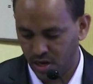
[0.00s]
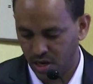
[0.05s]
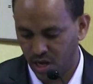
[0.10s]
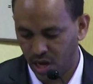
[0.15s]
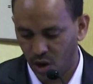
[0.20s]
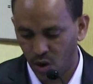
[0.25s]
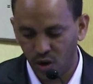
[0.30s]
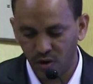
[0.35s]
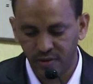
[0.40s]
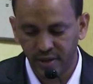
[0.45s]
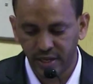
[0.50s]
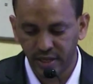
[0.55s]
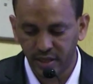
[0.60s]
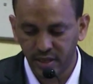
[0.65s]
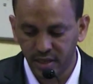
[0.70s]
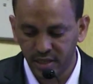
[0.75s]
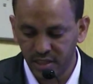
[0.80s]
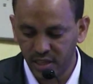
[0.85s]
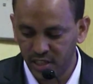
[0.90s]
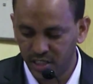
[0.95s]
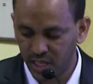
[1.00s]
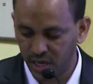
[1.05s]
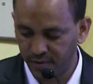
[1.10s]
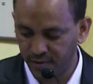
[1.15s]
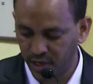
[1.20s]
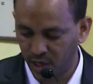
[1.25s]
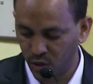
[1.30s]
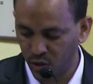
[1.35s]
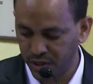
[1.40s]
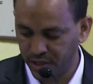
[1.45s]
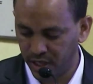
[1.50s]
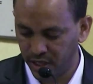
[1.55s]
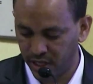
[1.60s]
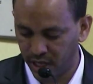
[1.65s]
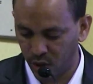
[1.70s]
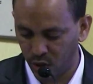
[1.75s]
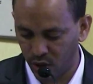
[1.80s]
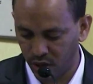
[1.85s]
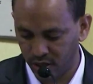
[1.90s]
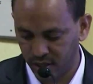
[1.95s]
However, increasing HIV knowledge and
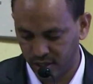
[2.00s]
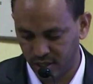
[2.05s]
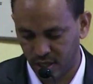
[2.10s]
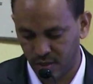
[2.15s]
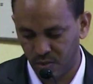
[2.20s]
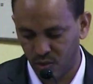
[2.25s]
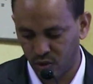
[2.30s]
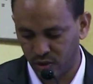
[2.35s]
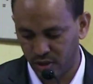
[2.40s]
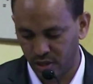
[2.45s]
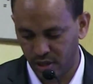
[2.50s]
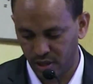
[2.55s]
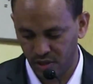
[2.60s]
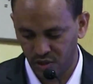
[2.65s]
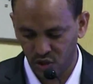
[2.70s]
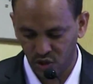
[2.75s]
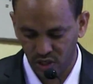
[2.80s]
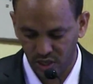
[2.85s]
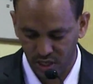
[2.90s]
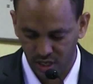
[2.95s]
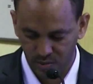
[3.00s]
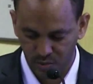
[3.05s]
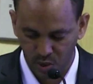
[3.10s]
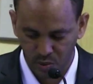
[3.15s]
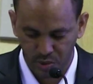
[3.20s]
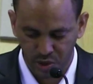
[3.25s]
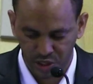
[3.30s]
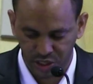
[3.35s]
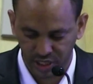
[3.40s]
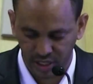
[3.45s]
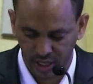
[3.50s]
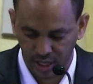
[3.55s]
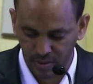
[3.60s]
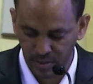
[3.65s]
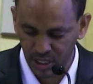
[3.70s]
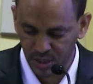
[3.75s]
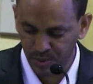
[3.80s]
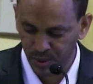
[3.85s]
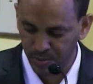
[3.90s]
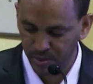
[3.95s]
awareness among the general population
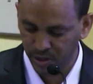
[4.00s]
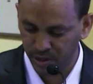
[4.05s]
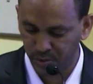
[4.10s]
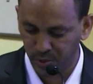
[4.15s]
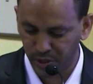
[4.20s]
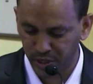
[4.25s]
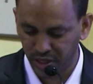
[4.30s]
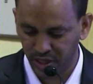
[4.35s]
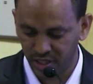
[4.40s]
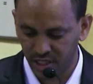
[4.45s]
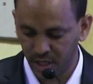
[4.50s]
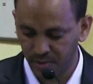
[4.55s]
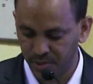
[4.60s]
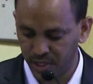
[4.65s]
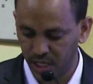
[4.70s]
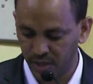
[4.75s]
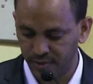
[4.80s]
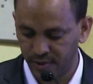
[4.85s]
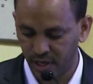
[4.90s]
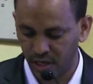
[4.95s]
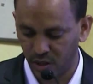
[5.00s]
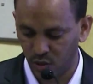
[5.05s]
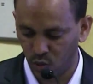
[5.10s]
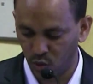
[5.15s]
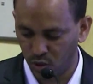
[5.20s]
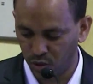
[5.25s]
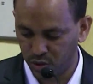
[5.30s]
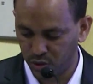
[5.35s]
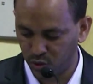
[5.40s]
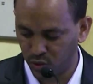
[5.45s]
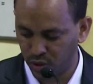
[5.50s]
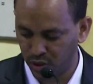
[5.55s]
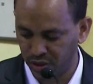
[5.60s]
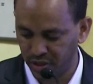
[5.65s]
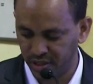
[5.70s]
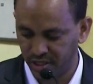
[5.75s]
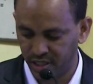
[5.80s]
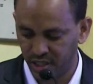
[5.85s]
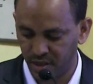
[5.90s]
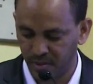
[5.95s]
enables people to protect themselves and works to
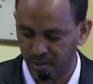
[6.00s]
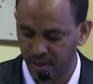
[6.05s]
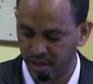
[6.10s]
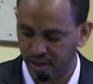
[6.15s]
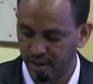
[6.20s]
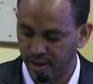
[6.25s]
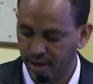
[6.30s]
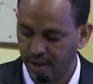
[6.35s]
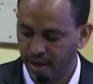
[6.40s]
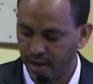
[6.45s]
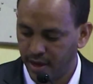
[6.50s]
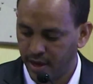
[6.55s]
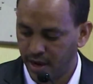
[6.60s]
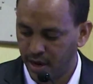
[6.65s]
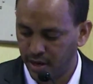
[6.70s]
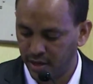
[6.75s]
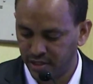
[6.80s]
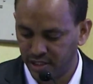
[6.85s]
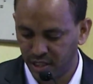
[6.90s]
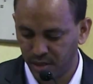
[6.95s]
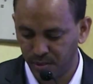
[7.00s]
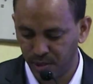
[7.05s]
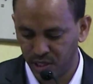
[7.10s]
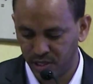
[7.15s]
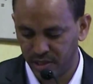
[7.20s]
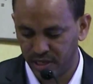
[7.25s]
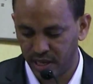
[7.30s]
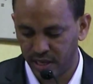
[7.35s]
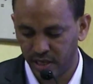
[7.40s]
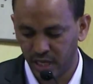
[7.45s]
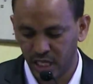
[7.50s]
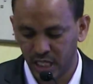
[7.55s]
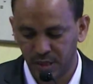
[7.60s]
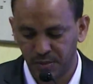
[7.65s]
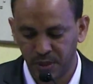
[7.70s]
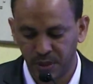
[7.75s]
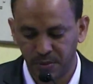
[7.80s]
reduce stigma and discrimination against